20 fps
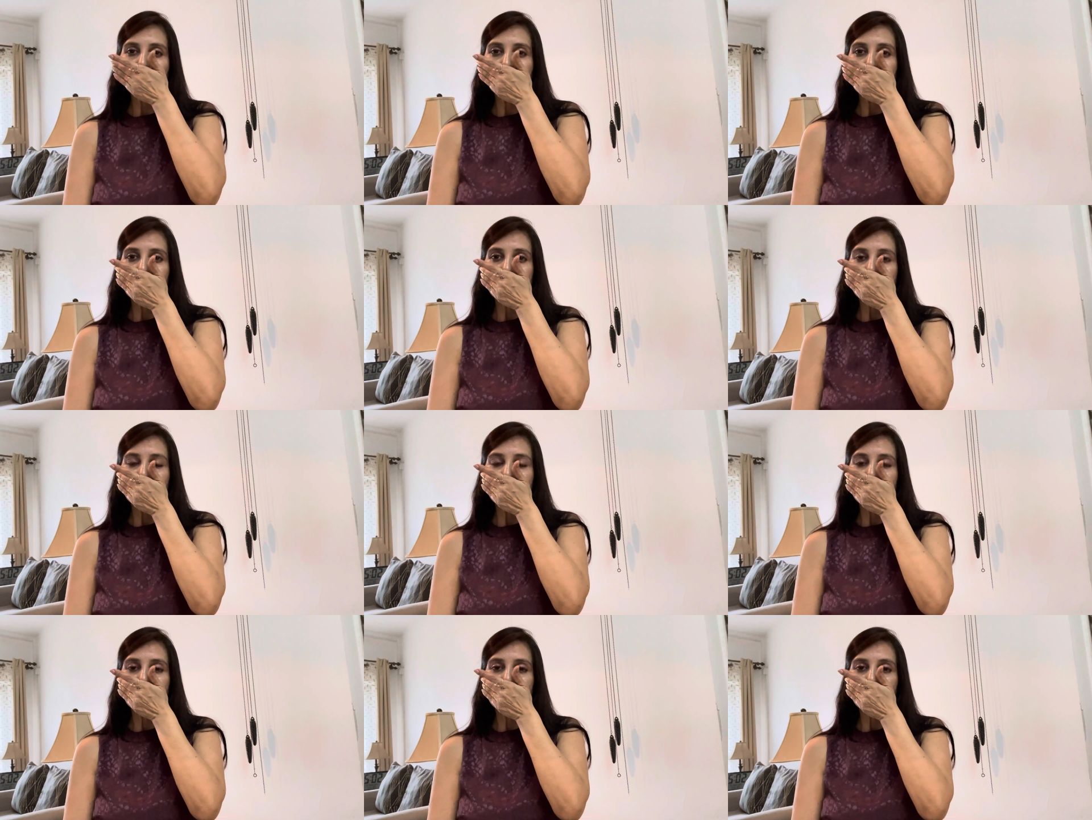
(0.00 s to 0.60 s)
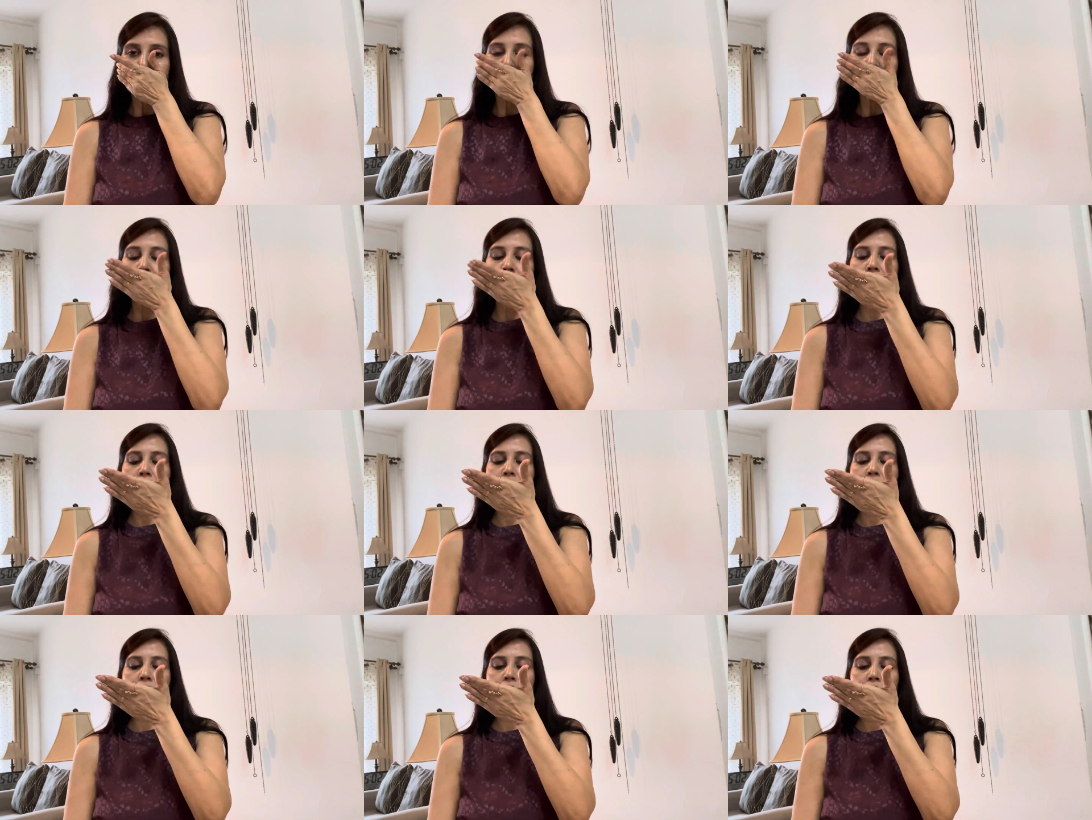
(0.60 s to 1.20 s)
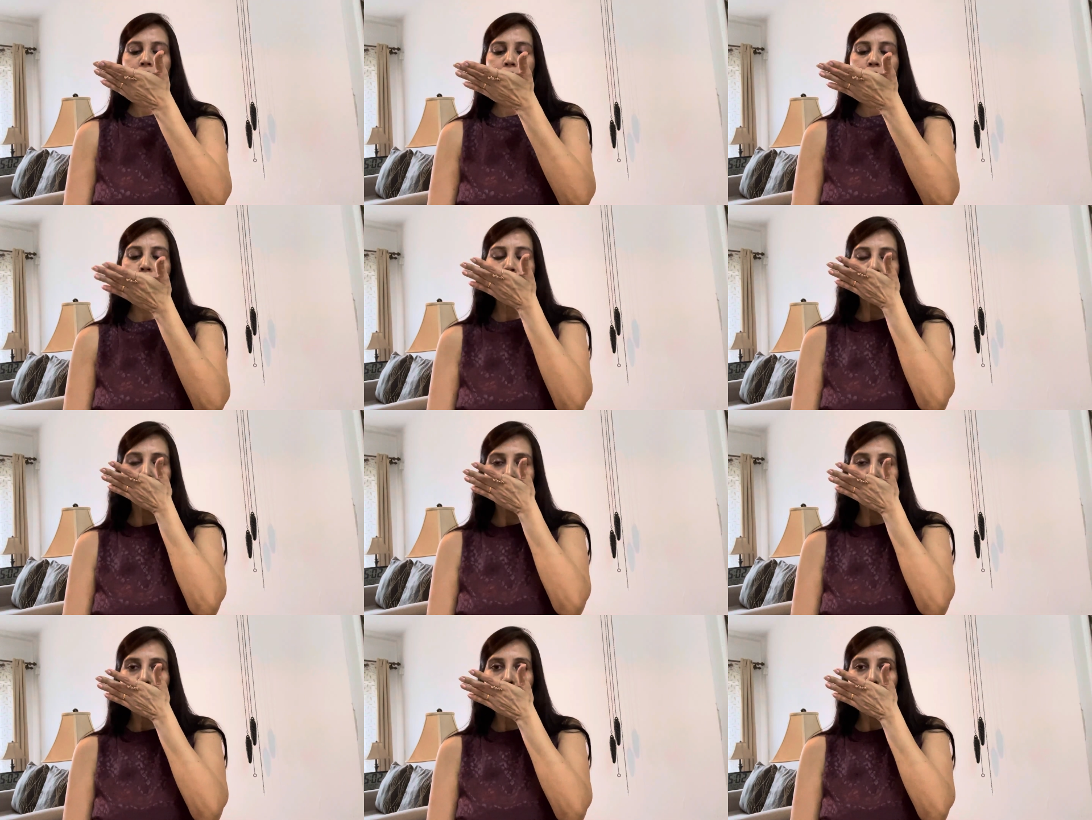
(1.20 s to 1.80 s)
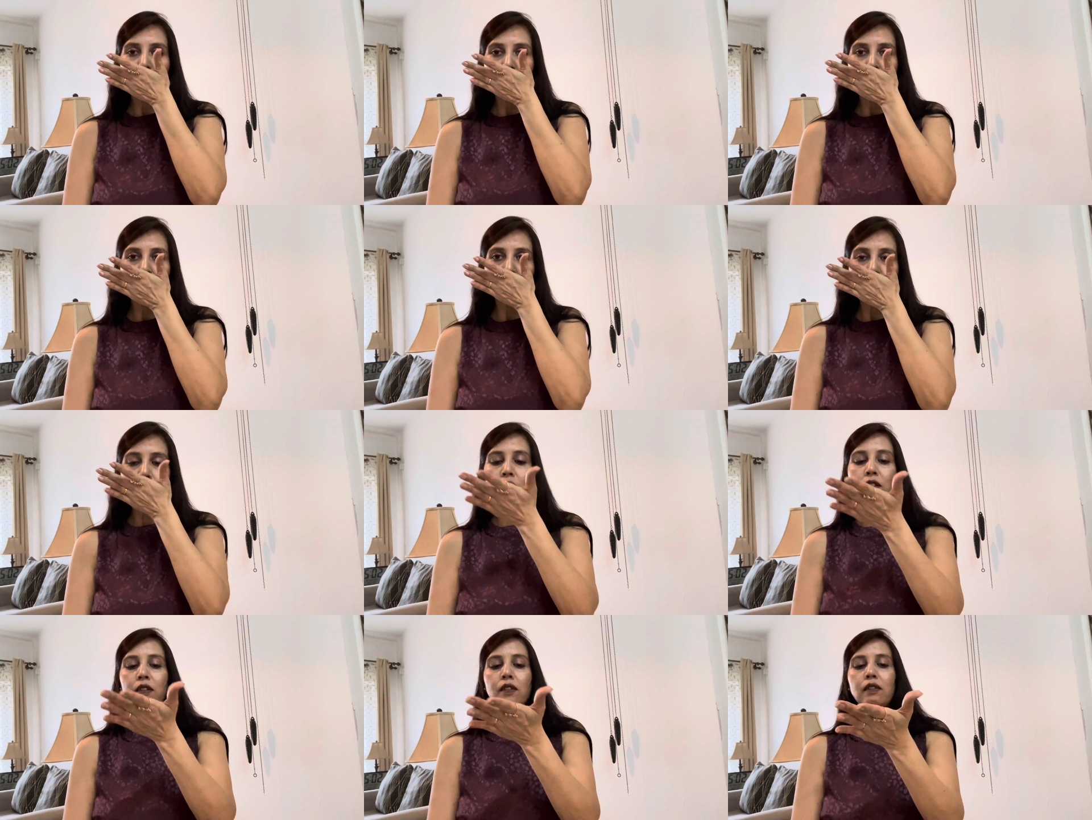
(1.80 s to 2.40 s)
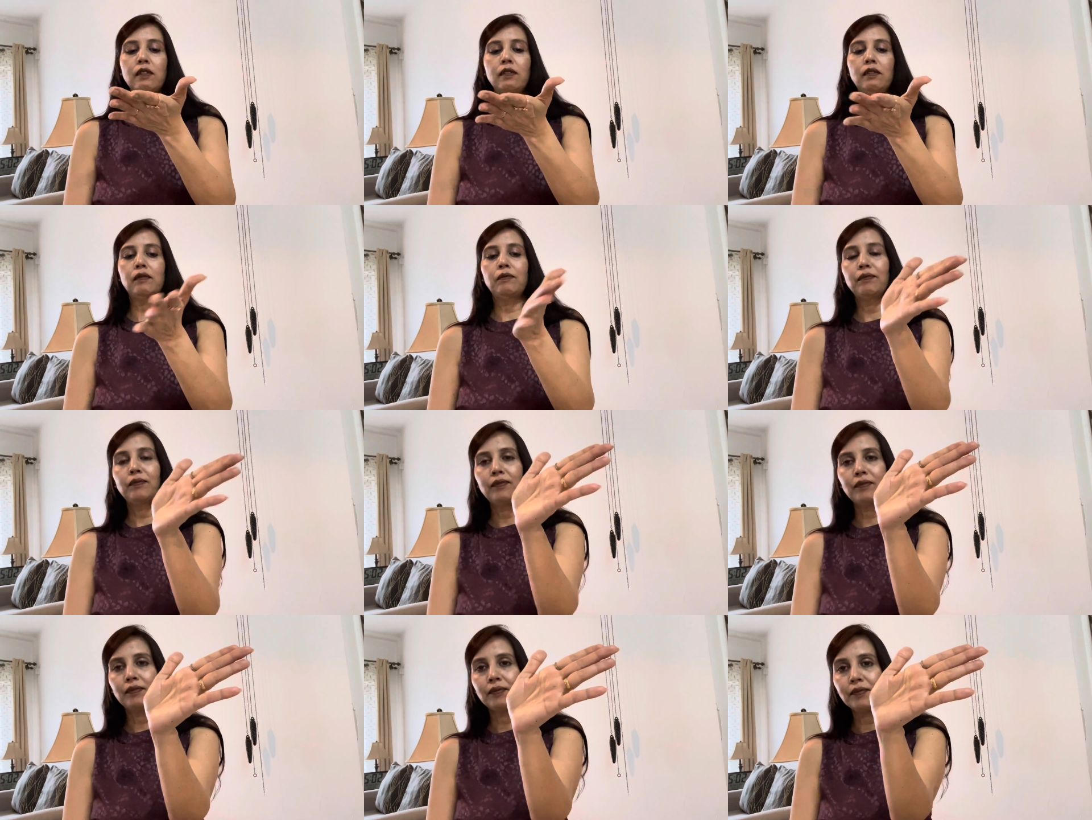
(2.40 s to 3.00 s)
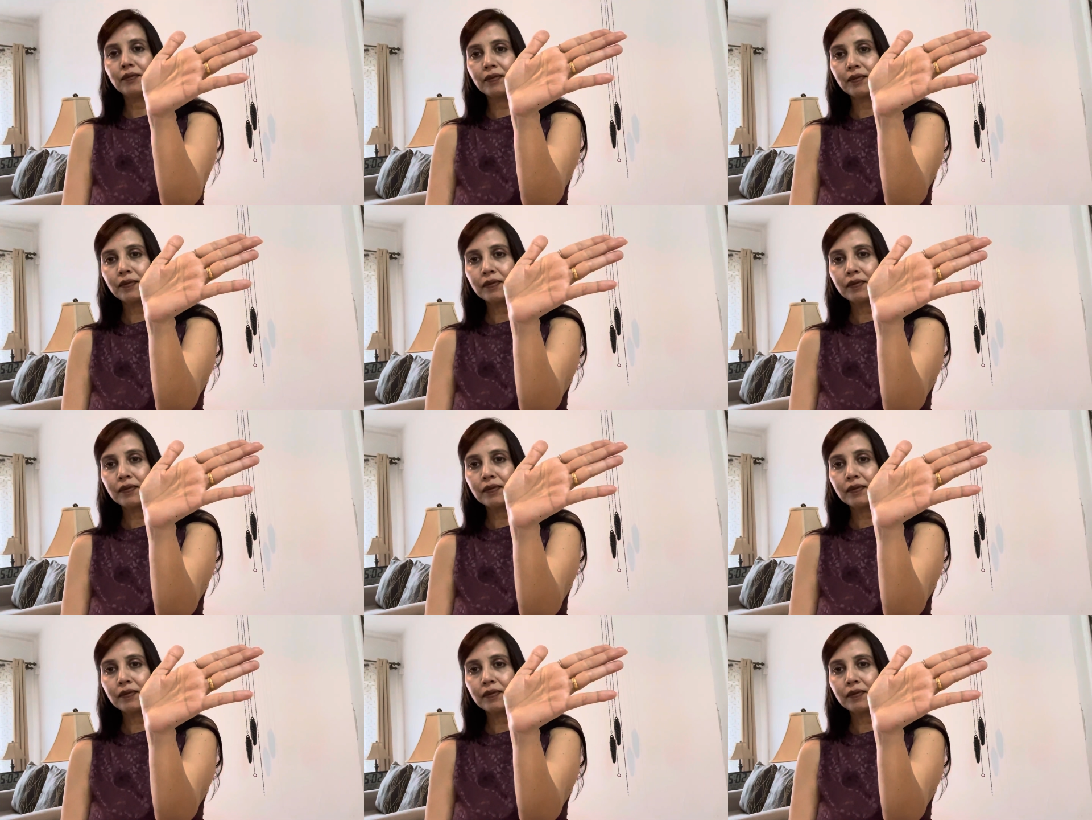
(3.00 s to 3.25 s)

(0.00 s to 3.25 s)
(silence)